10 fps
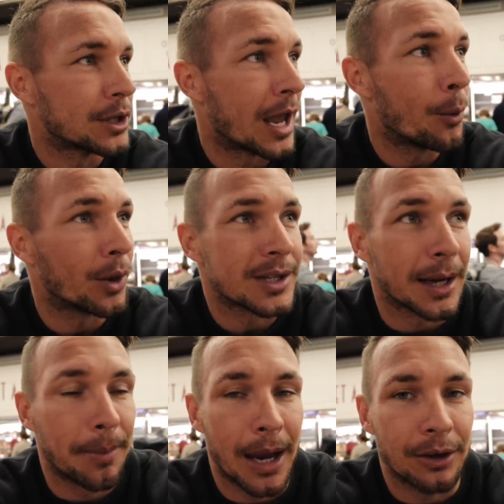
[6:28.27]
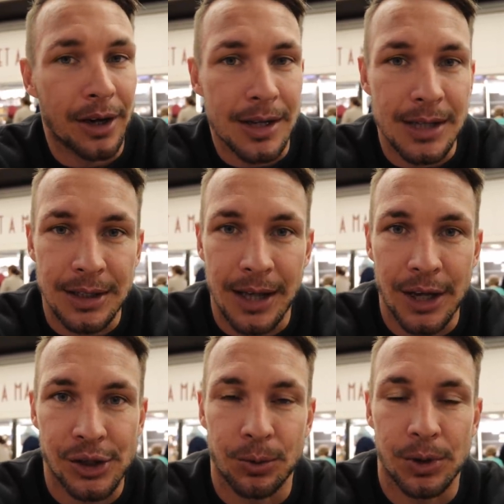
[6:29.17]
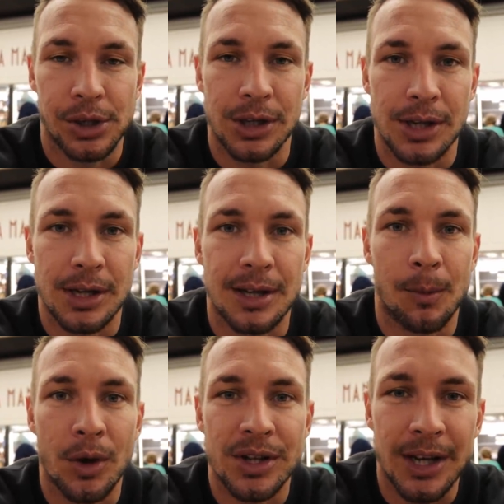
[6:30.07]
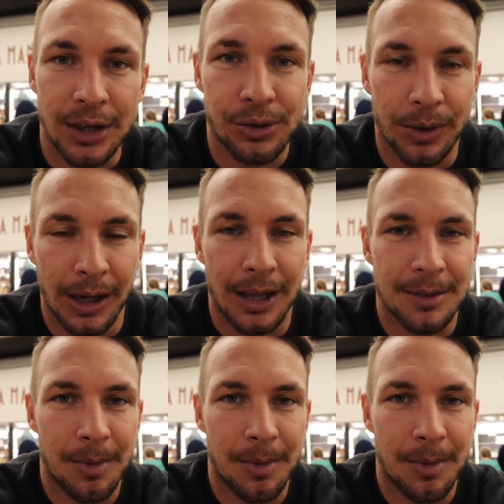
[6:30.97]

Now we're at St Pancras International, which is somewhat central in London,